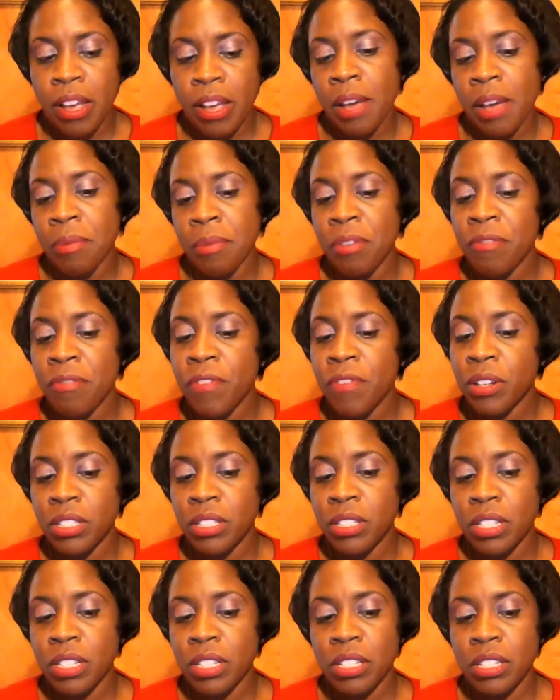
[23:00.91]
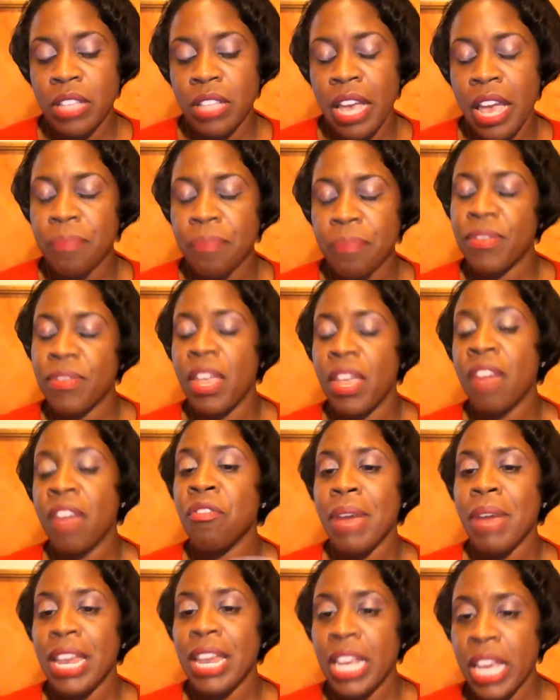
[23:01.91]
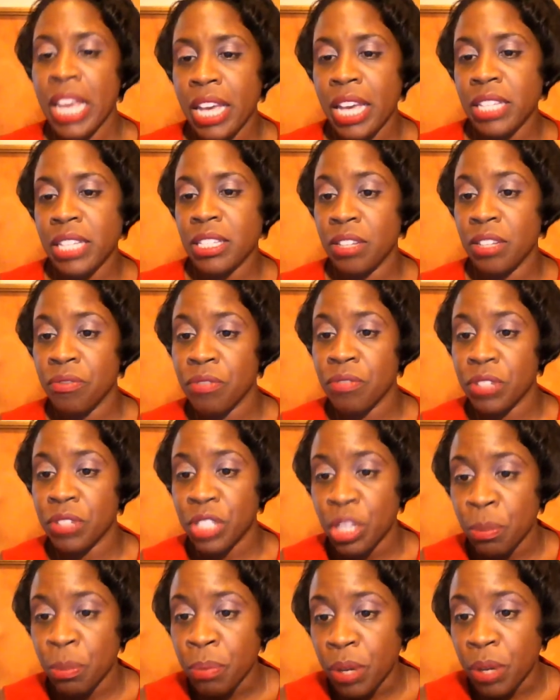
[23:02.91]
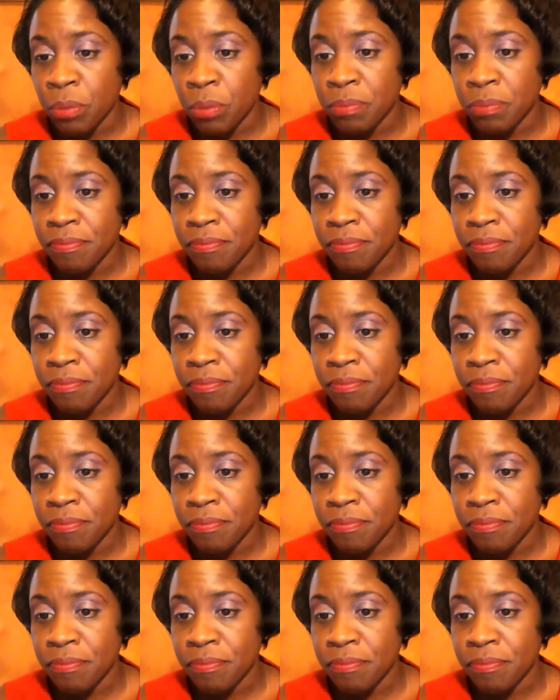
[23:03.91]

The first is that everybody has a different tempo,